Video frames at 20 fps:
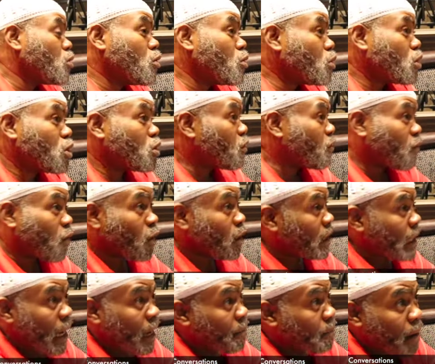you shoot
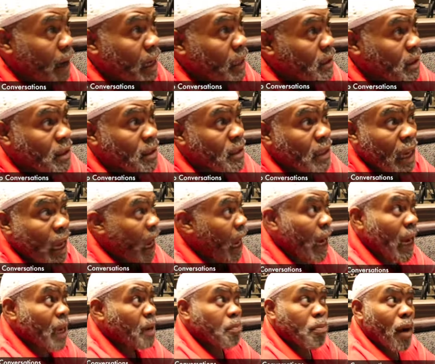49 baskets.
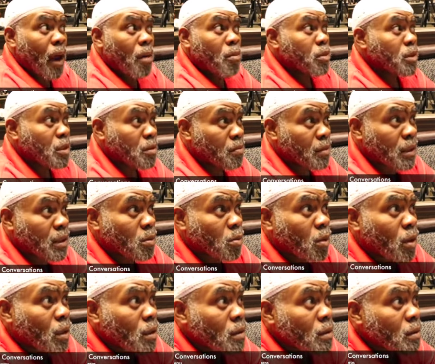I got a problem with you missing
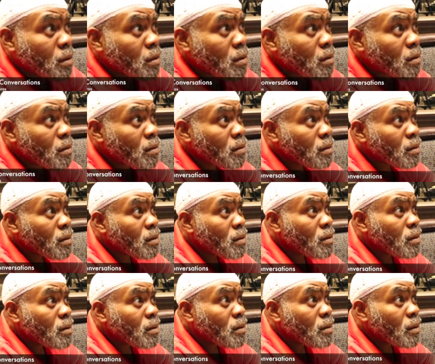one. I,
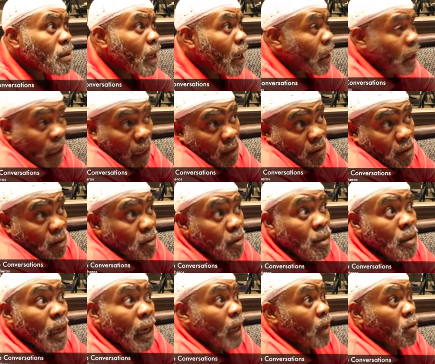I, don't,
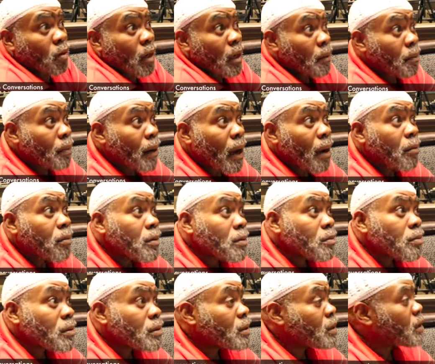I don't got a problem.
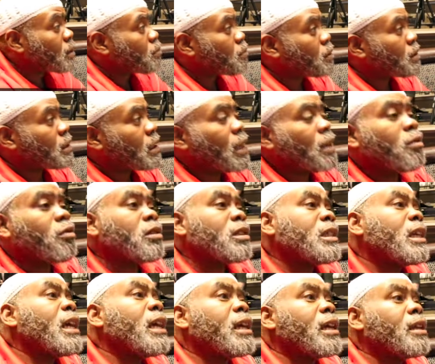But they're
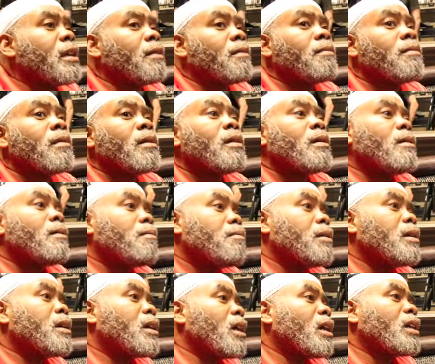critiquing him
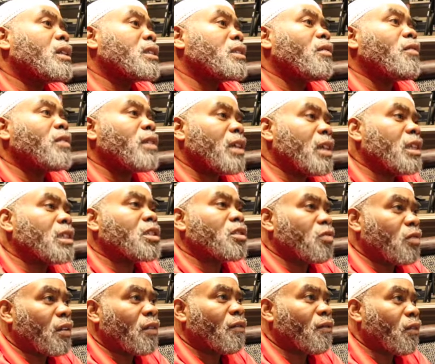because of the
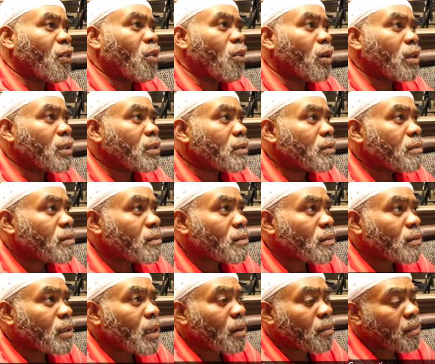history of Floyd.
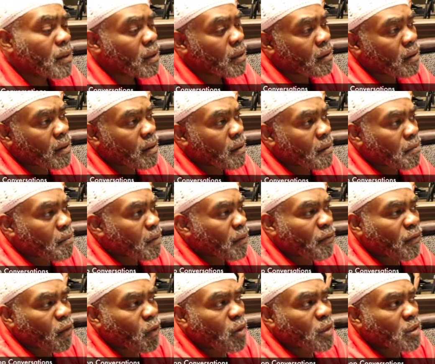But
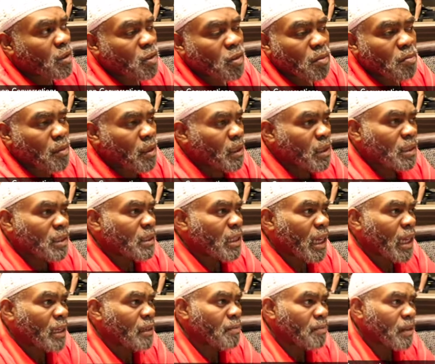Floyd's a tremendous
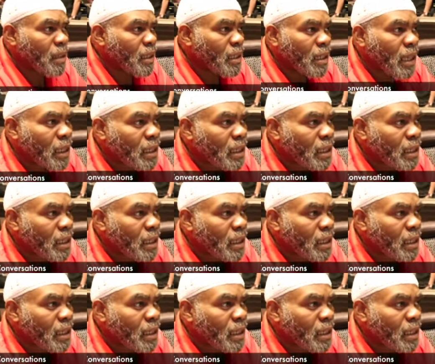talent, man.